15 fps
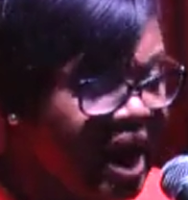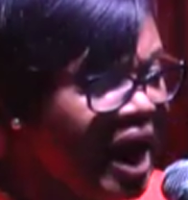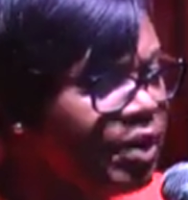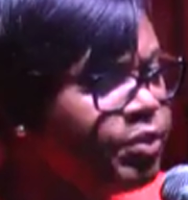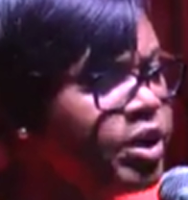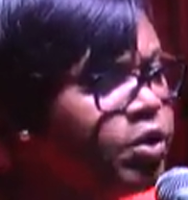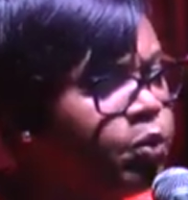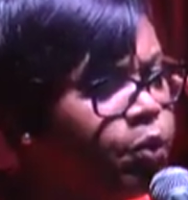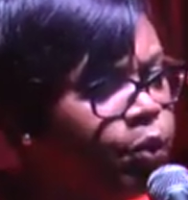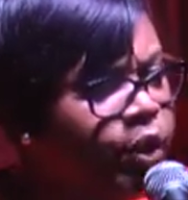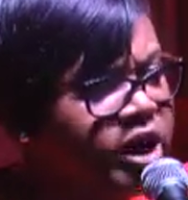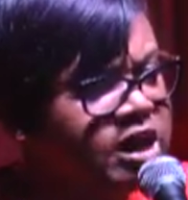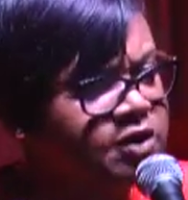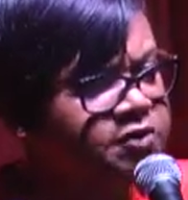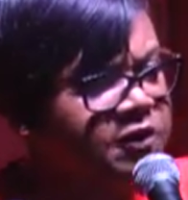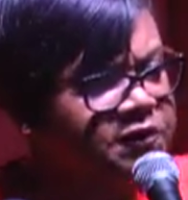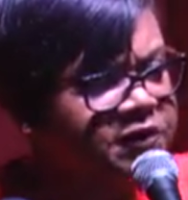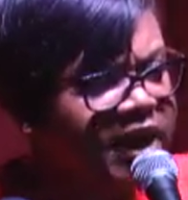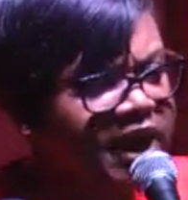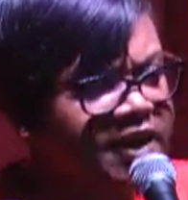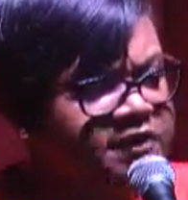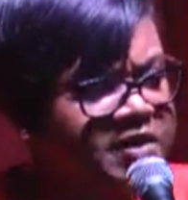And we watched for
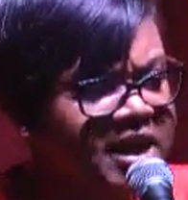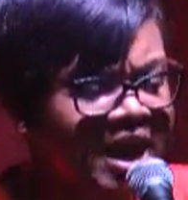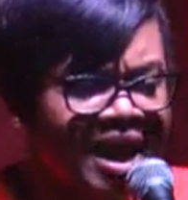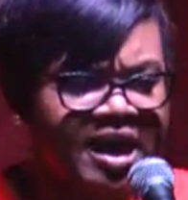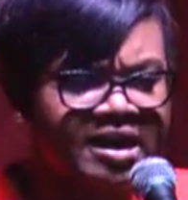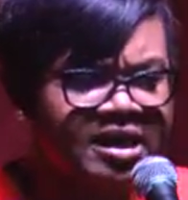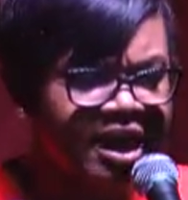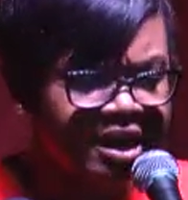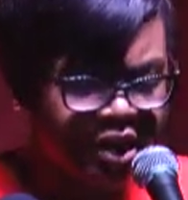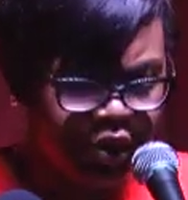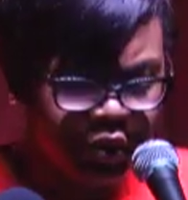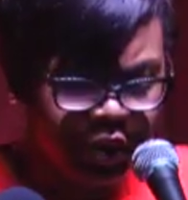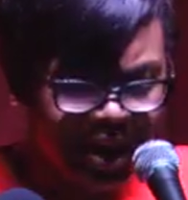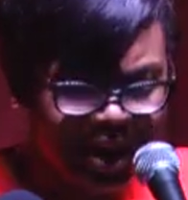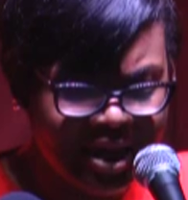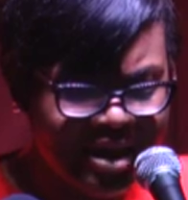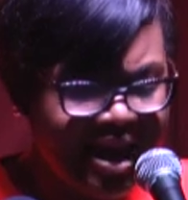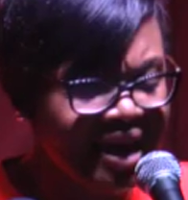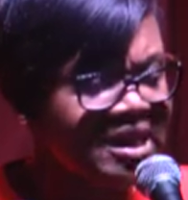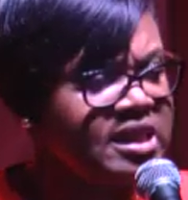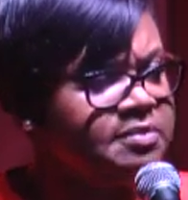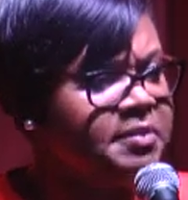five years as you were
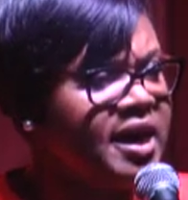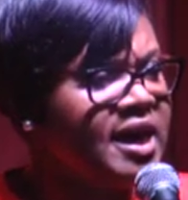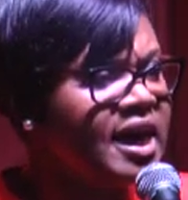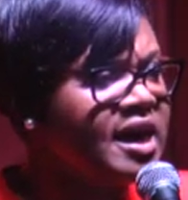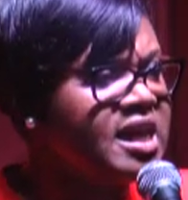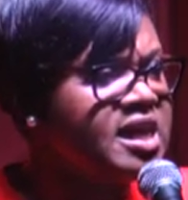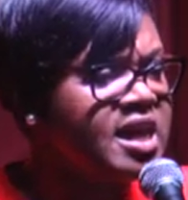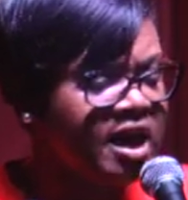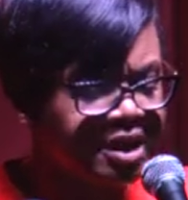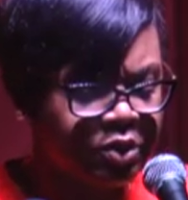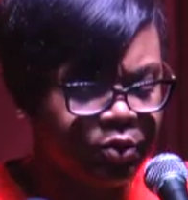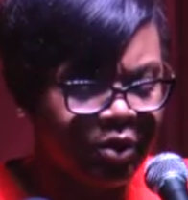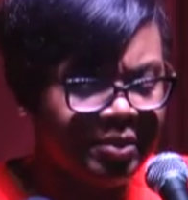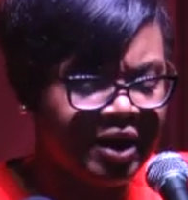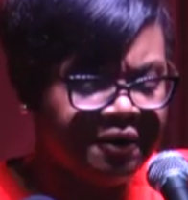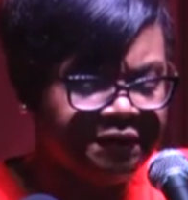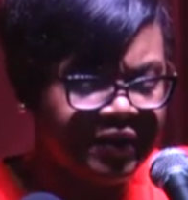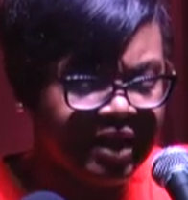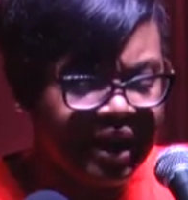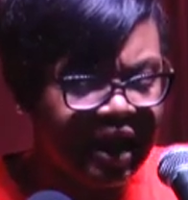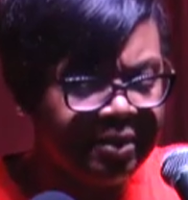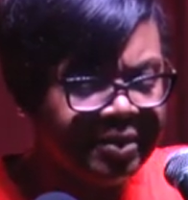yes men and yes women for
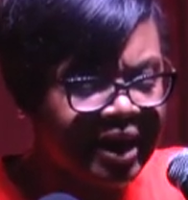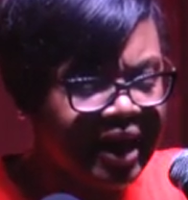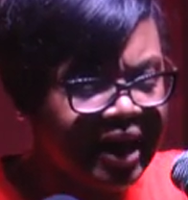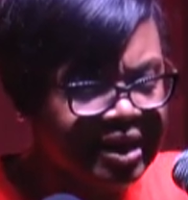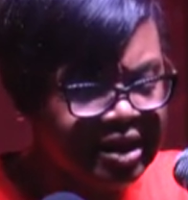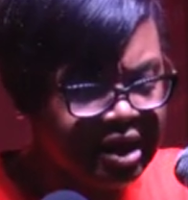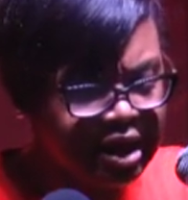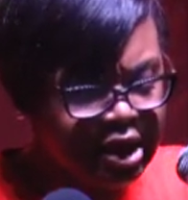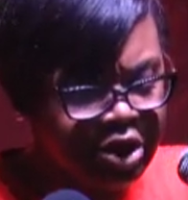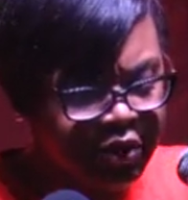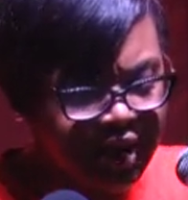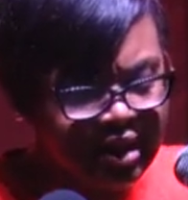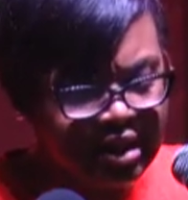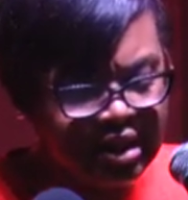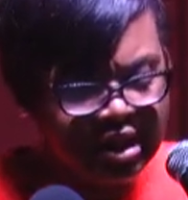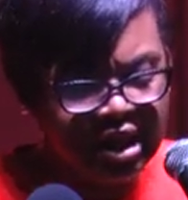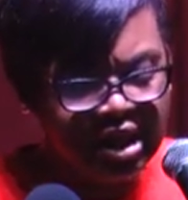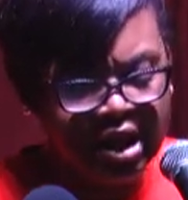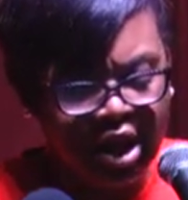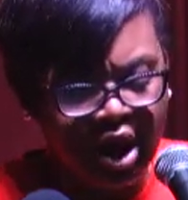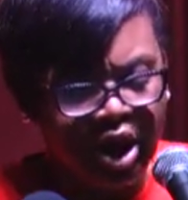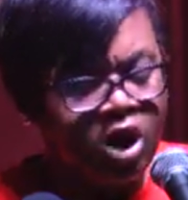Kamla and the
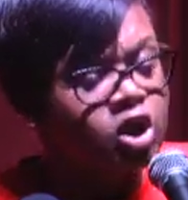UNC.